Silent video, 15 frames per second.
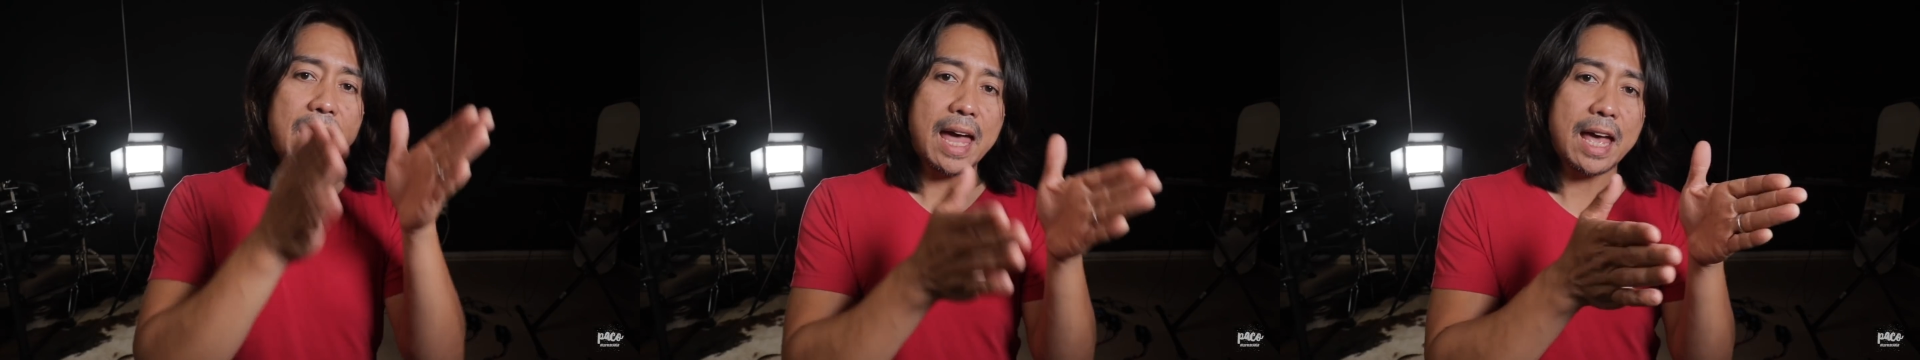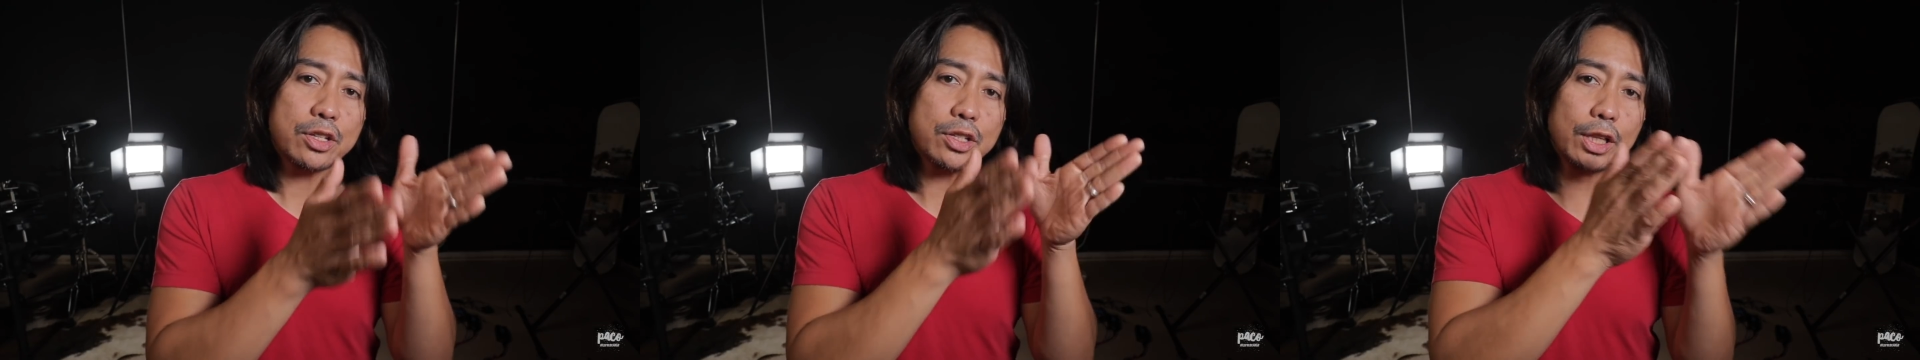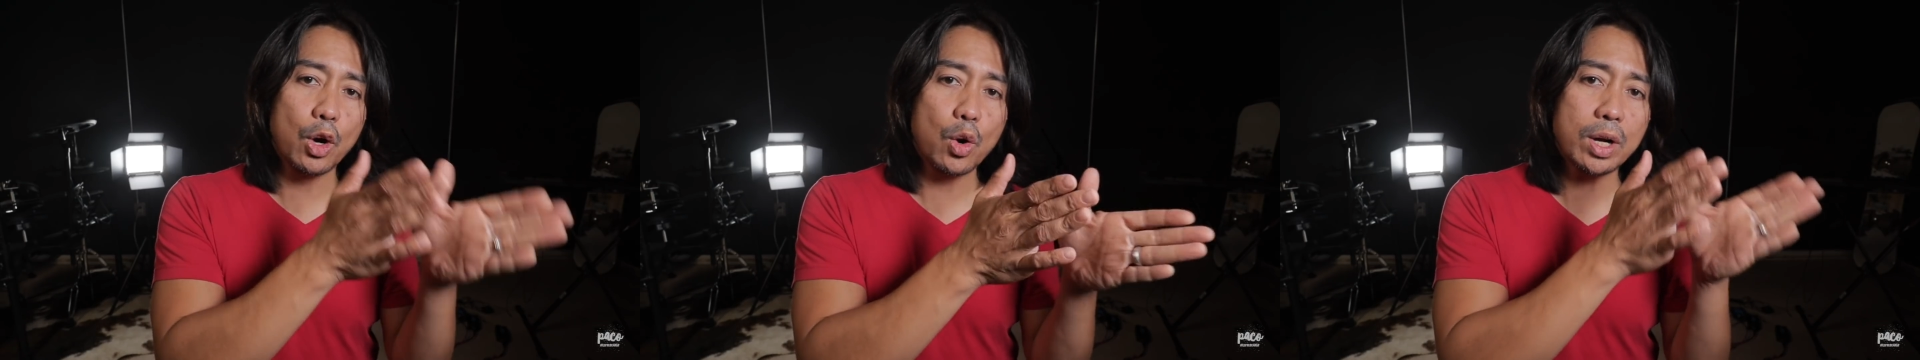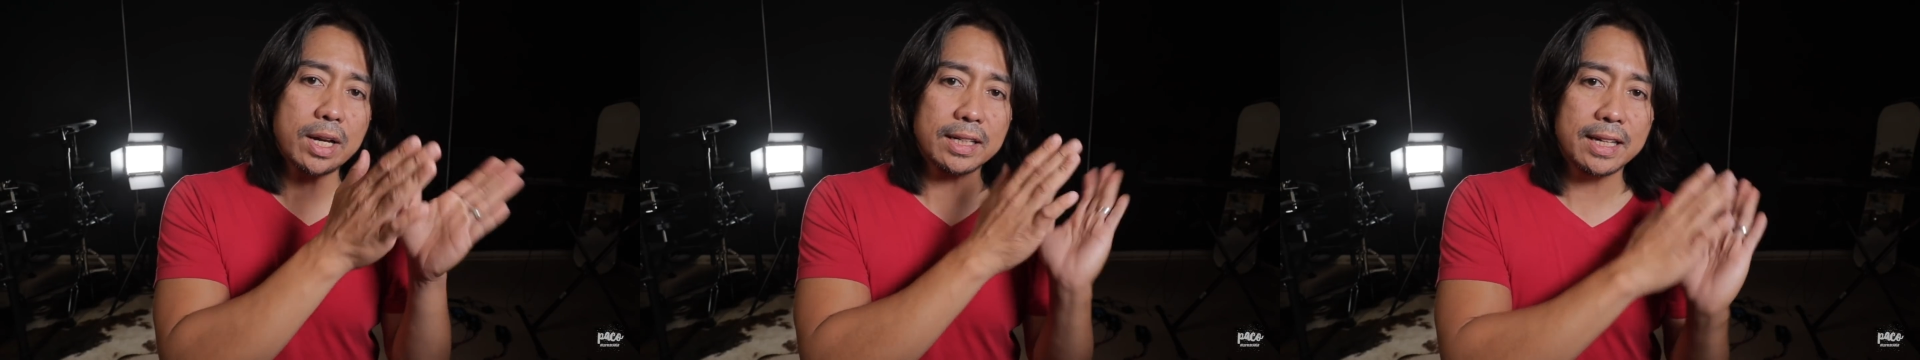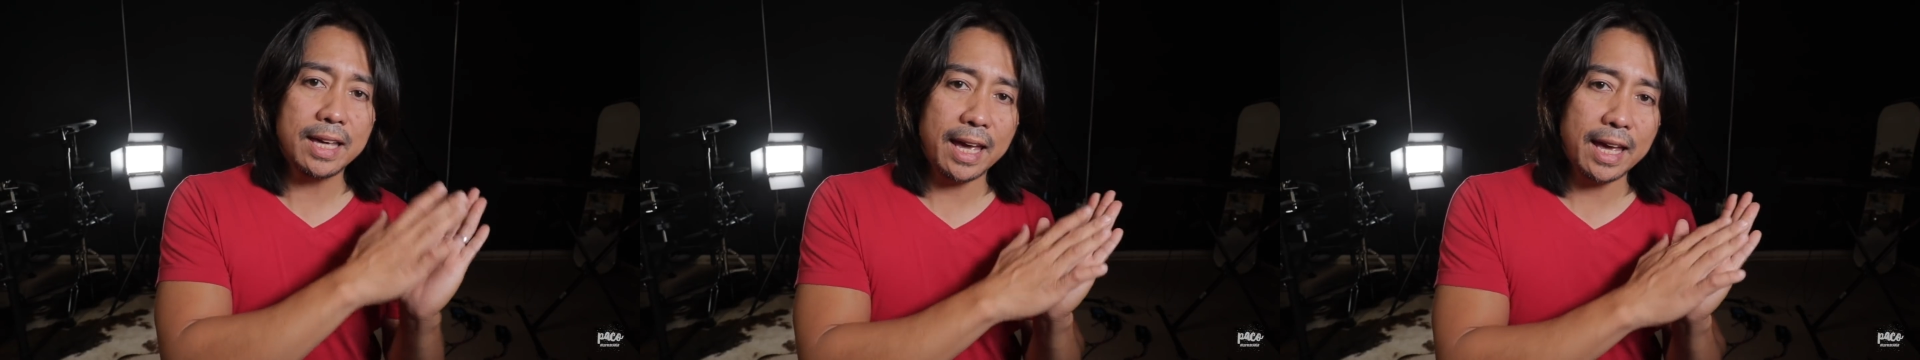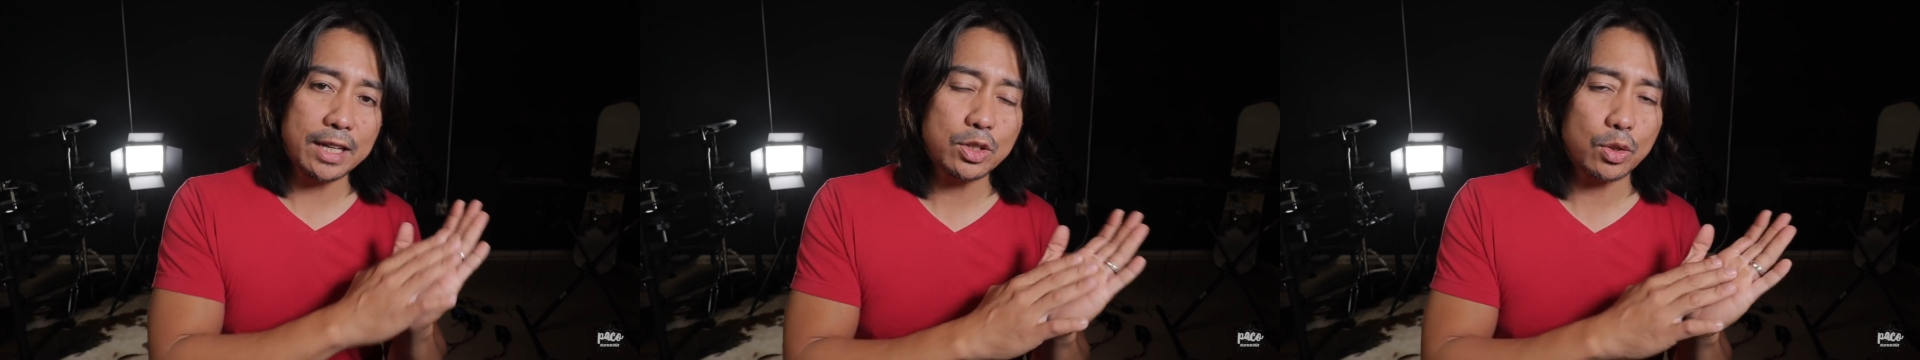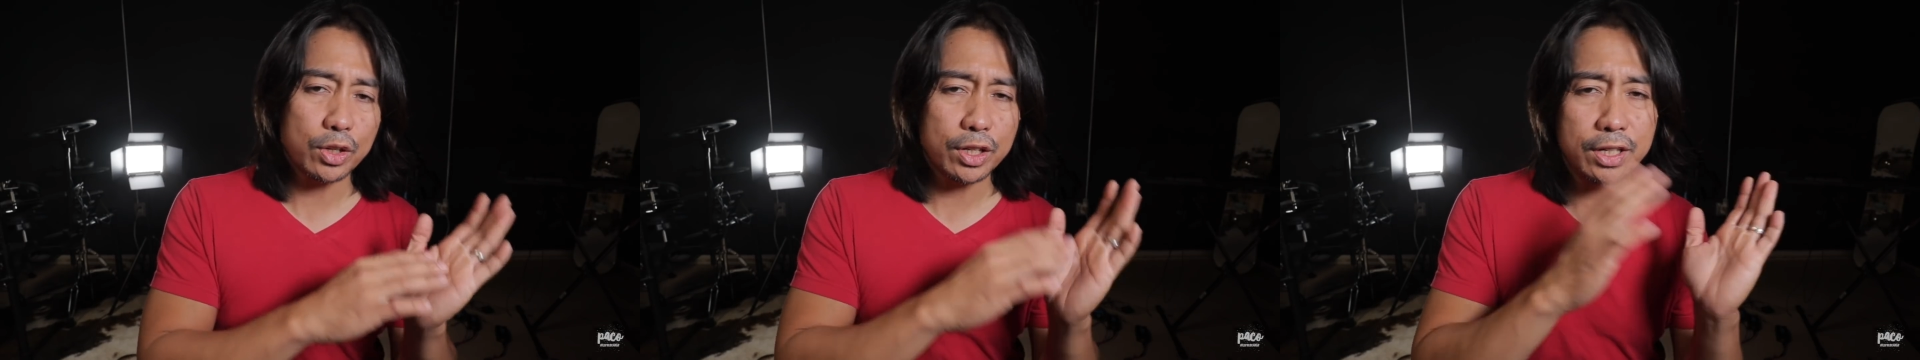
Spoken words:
has local gigs or